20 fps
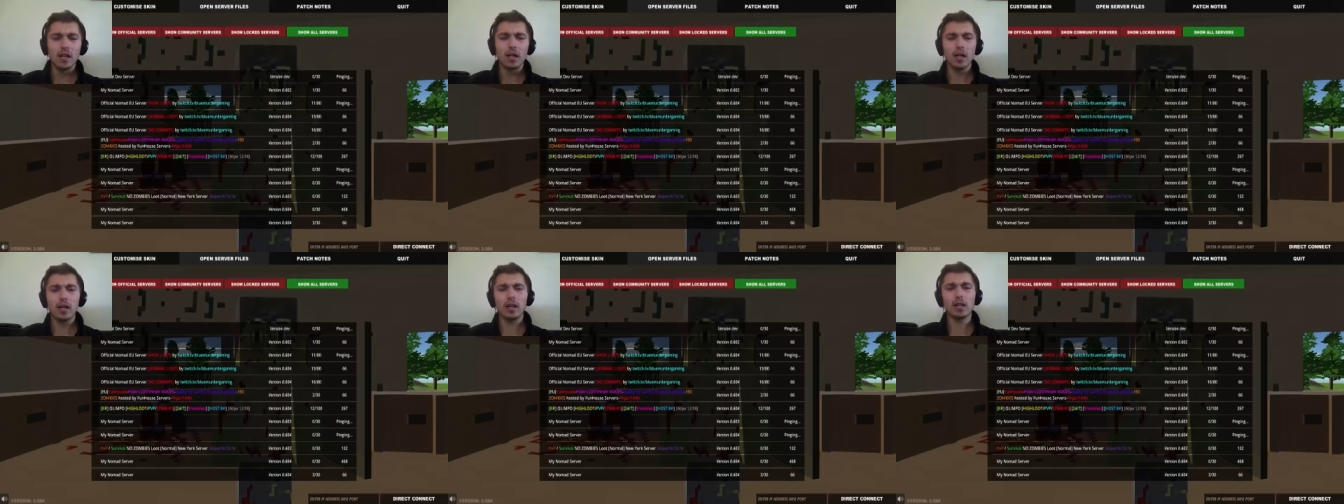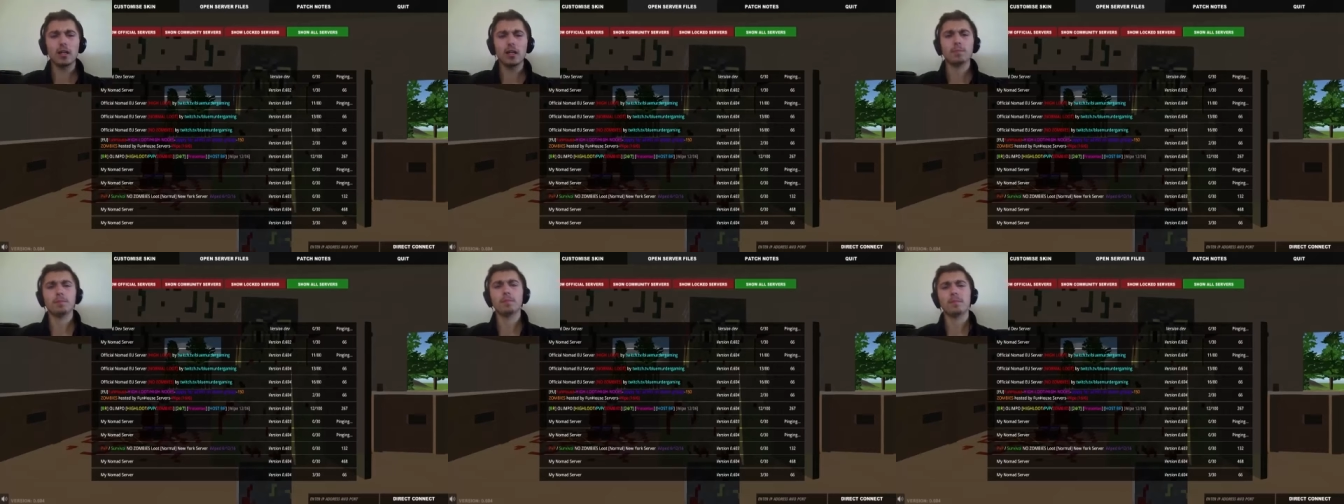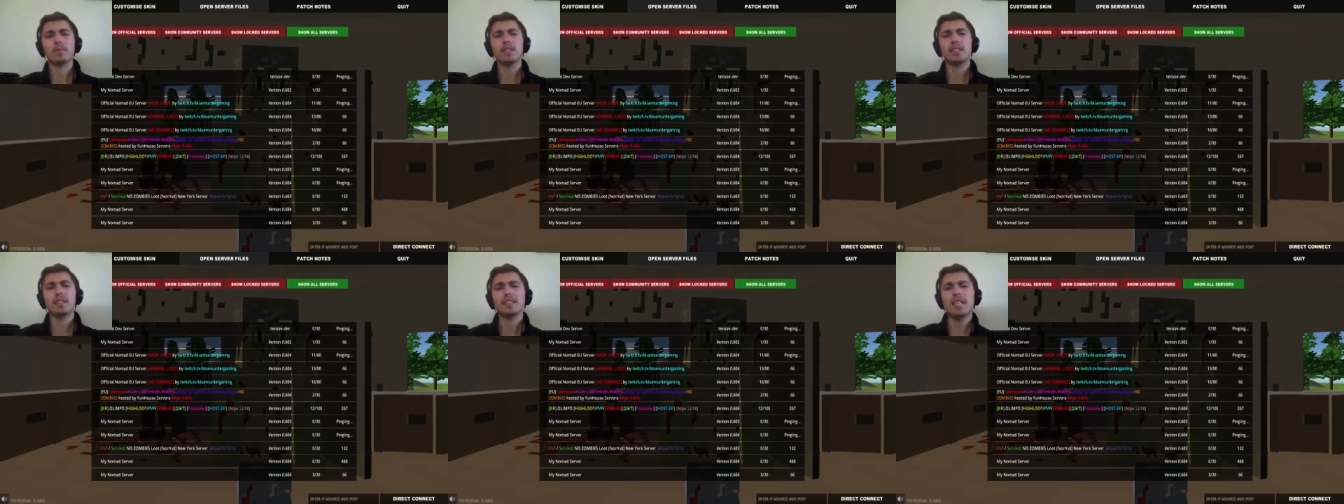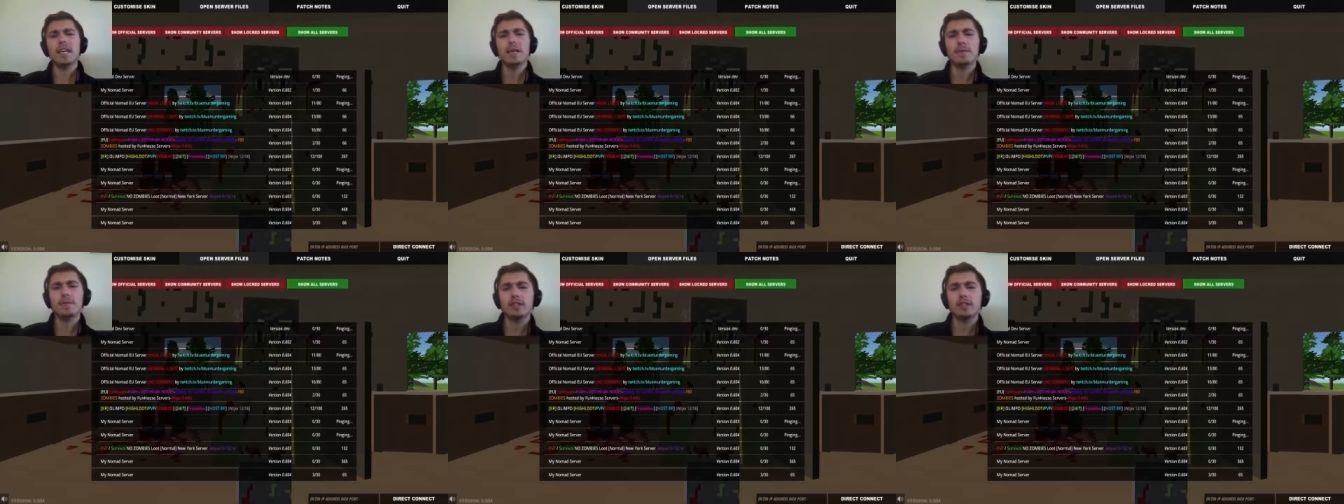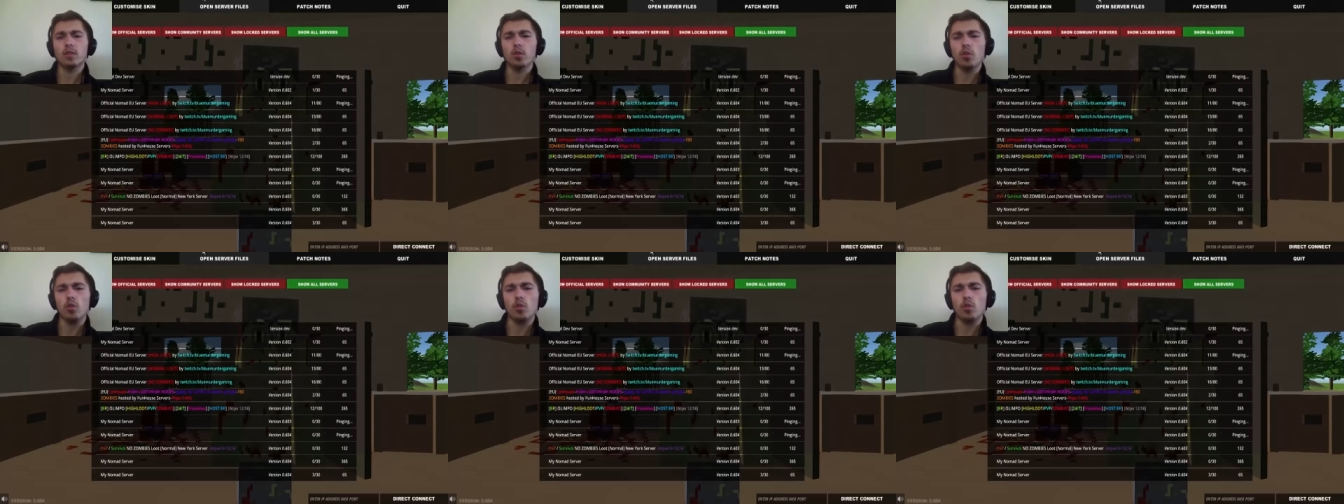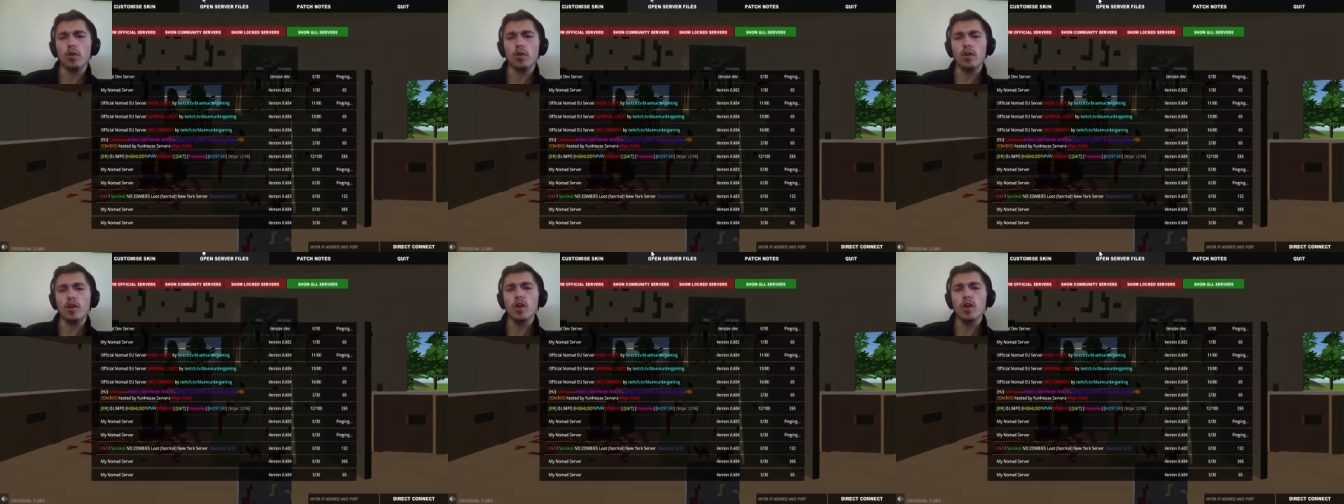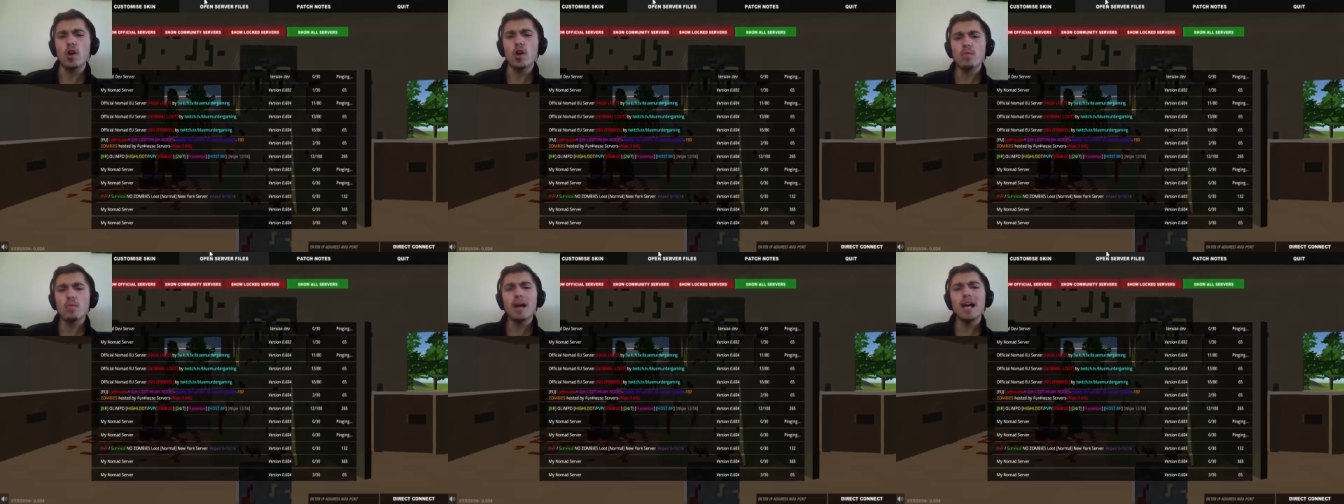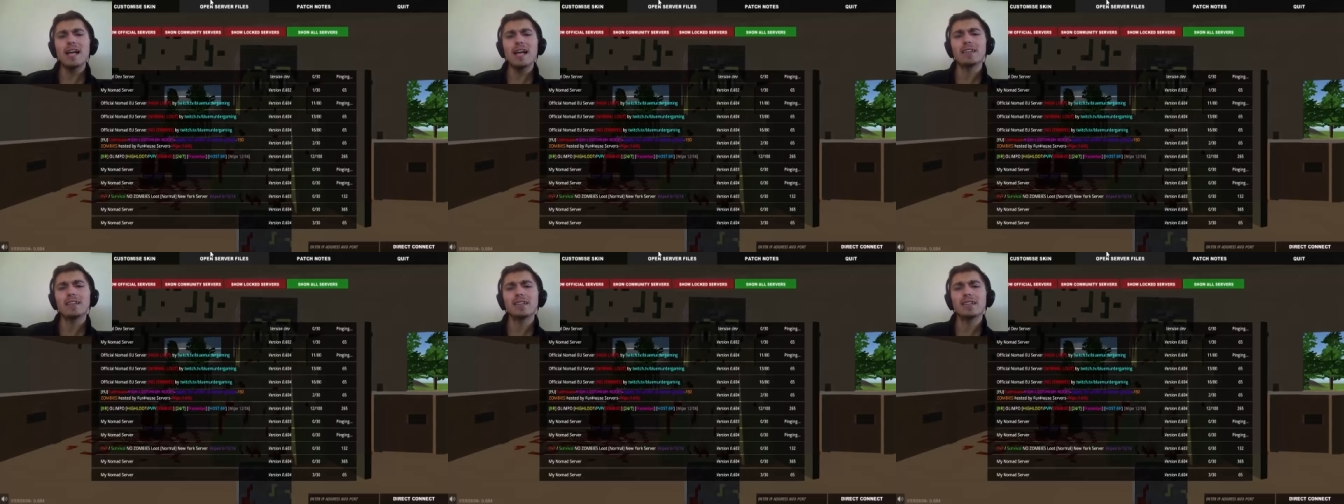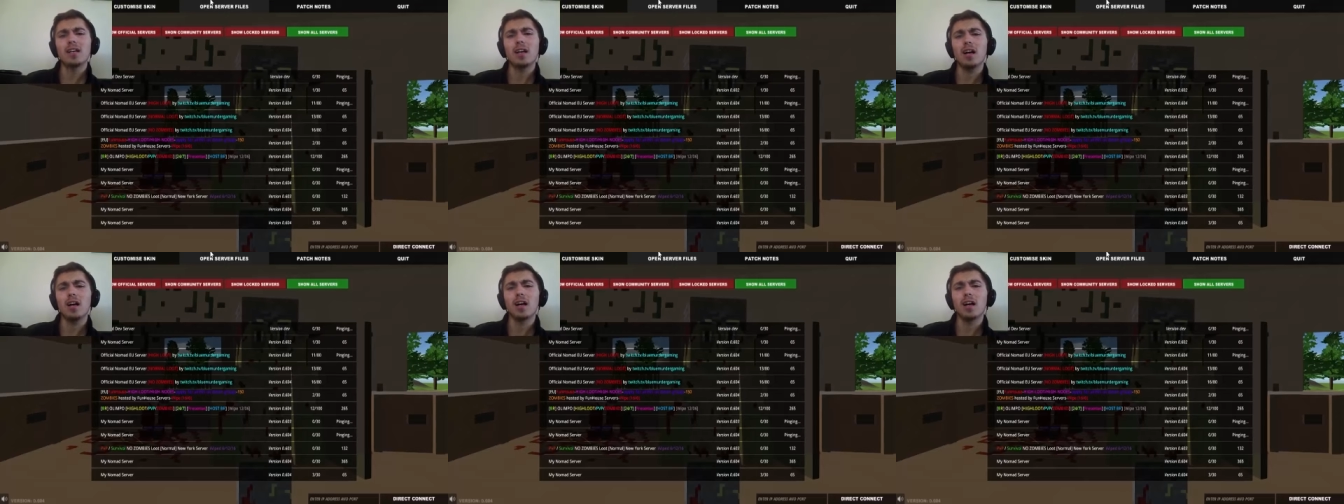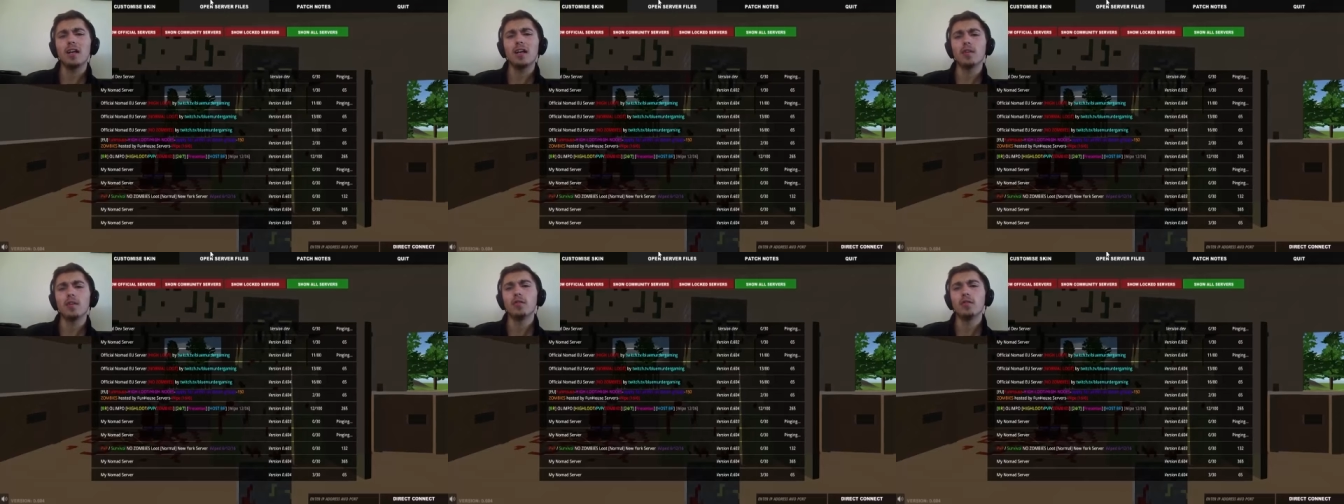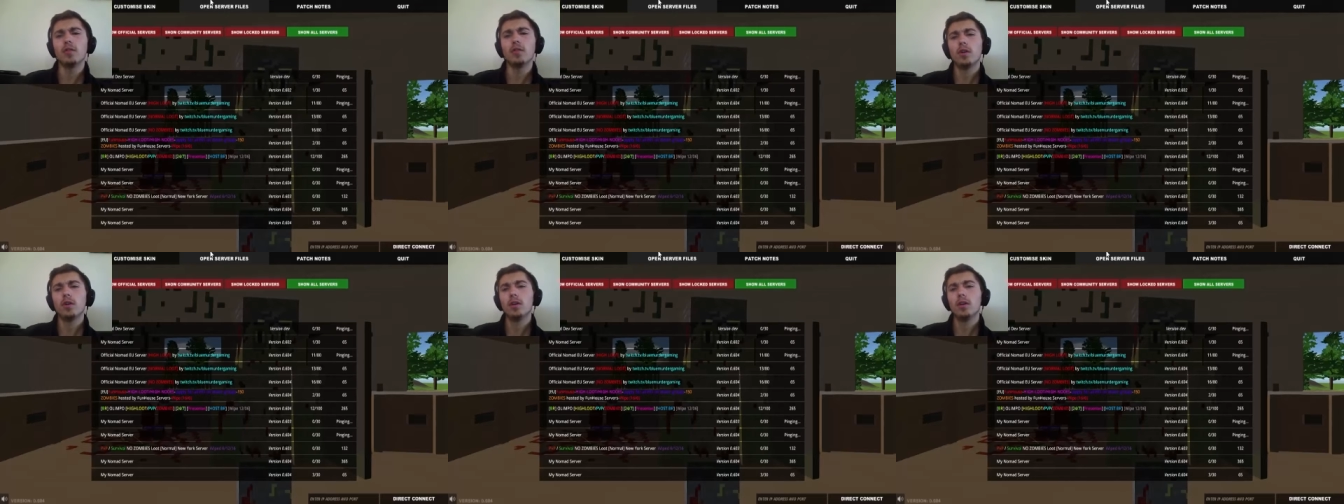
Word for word: Um, this game is called Nomad. I have